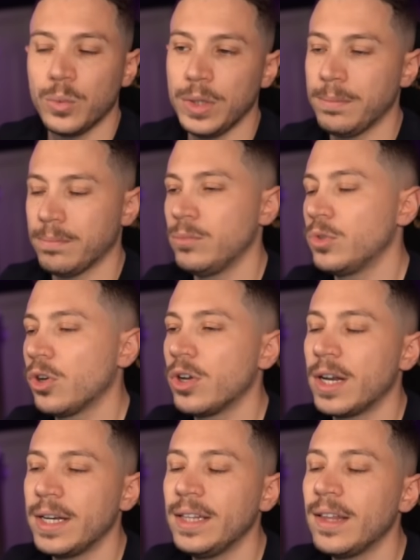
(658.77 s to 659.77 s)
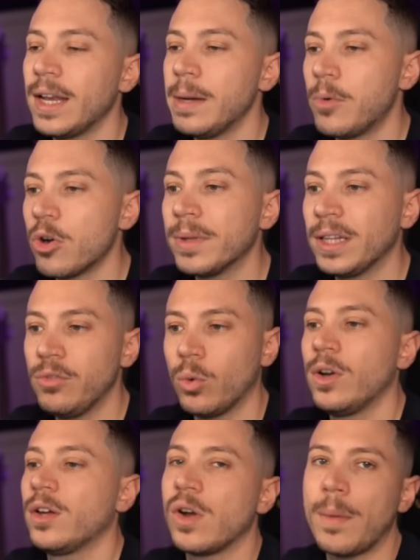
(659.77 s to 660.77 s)
We're not going to need it anymore, but if you
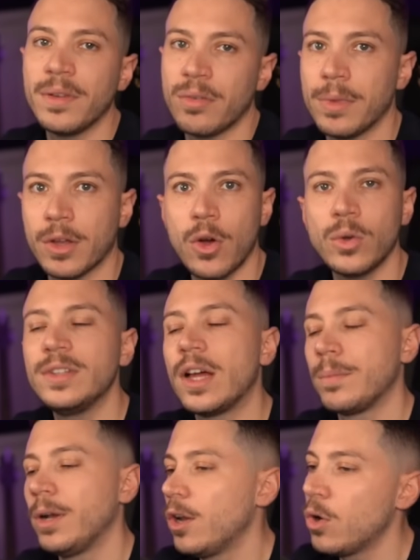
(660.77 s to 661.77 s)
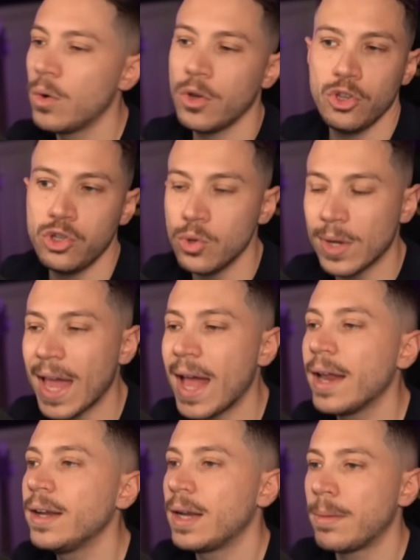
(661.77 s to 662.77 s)
want to grab it from the code down below, you can.